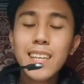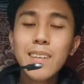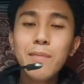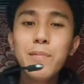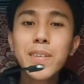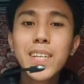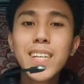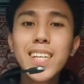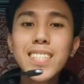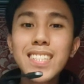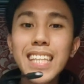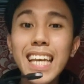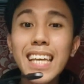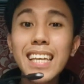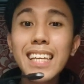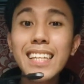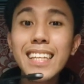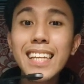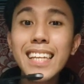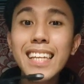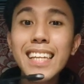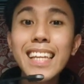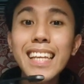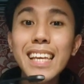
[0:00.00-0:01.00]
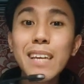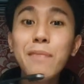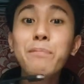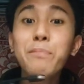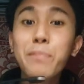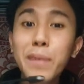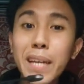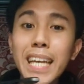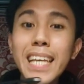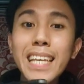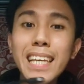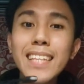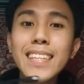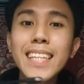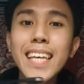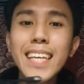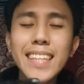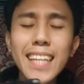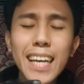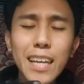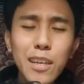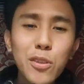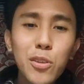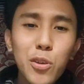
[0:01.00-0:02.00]
because I really am praying
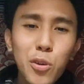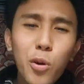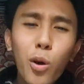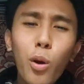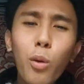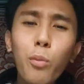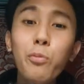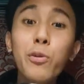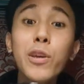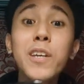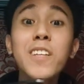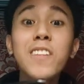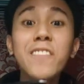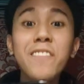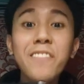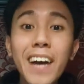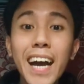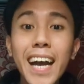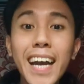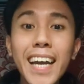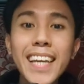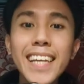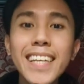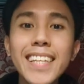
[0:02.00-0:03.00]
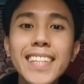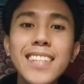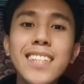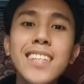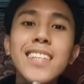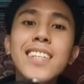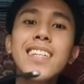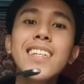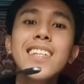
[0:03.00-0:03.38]
that I do hope we could find